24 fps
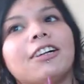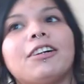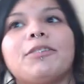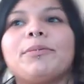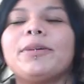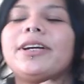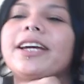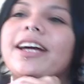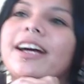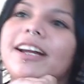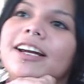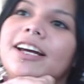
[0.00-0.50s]

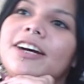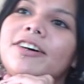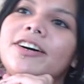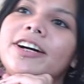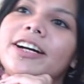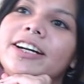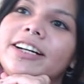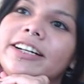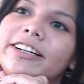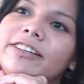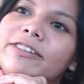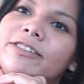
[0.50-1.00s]
But yeah, now
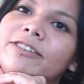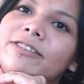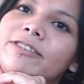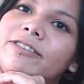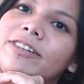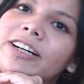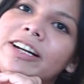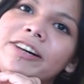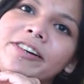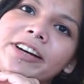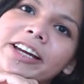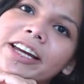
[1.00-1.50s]
I, I don't
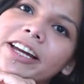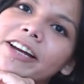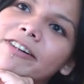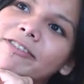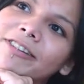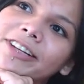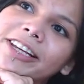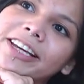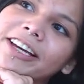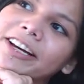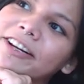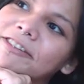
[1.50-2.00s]
now I can't
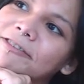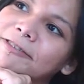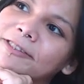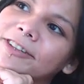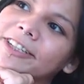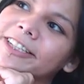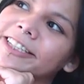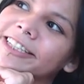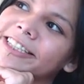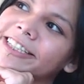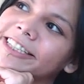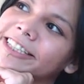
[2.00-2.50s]
really hunt for
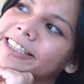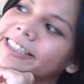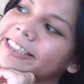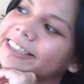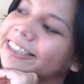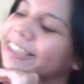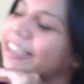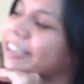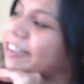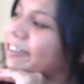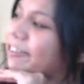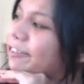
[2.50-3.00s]
the D.
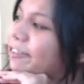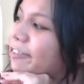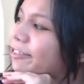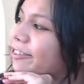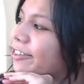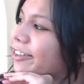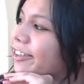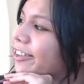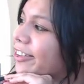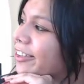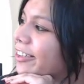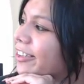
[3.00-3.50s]
I've
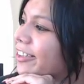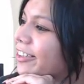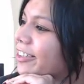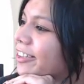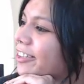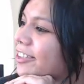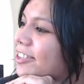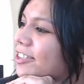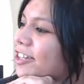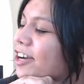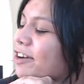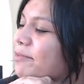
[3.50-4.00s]

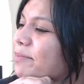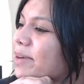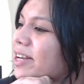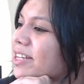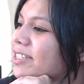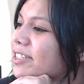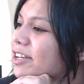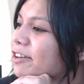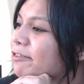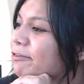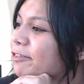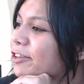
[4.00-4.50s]
shot
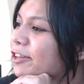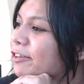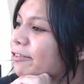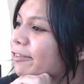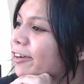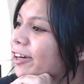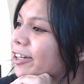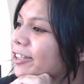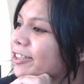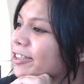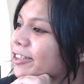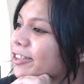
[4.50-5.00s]
myself in the
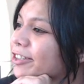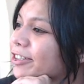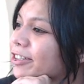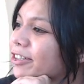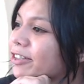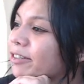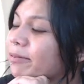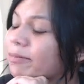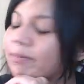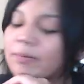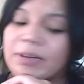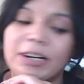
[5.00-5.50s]
foot.
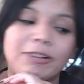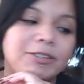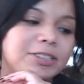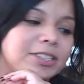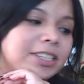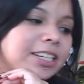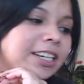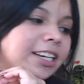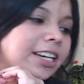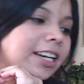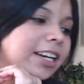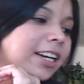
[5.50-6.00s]
But I was
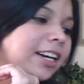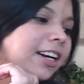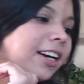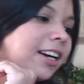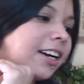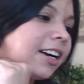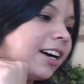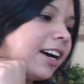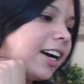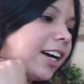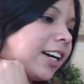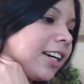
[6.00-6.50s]
thinking
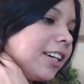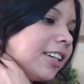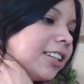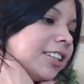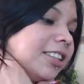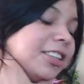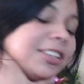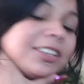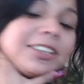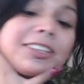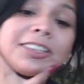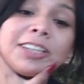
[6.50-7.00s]
I could
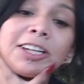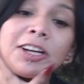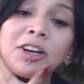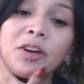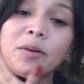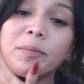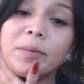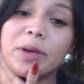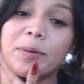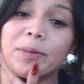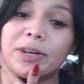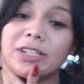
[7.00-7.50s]
just
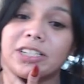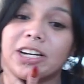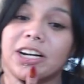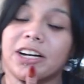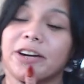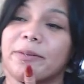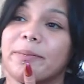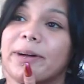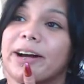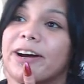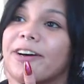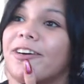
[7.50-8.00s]
maybe talk
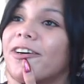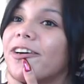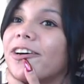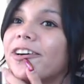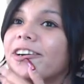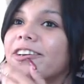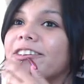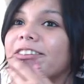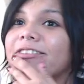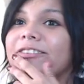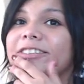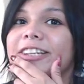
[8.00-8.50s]
about
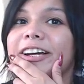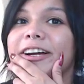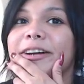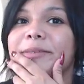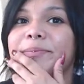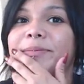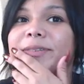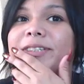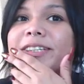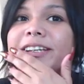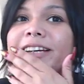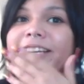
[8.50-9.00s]

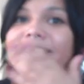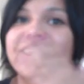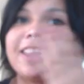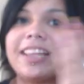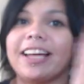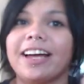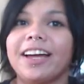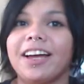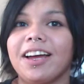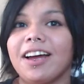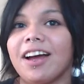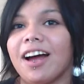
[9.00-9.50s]
times
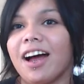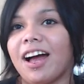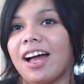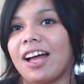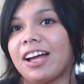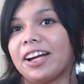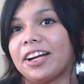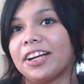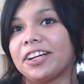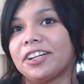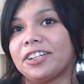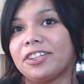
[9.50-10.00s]
that
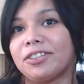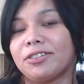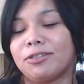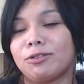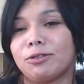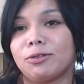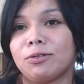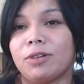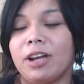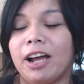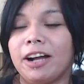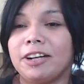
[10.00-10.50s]
I
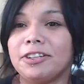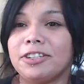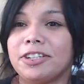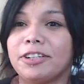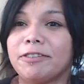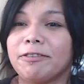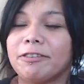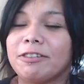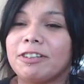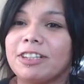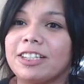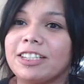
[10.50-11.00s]
hunted
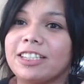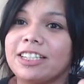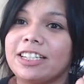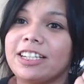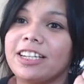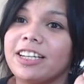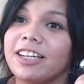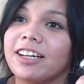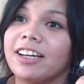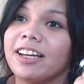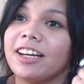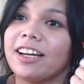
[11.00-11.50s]
for the
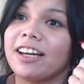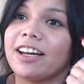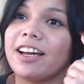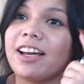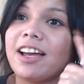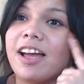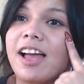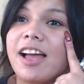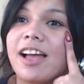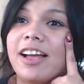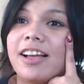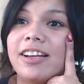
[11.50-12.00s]
D
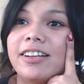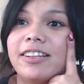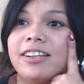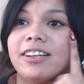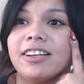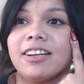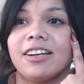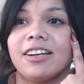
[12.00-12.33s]
and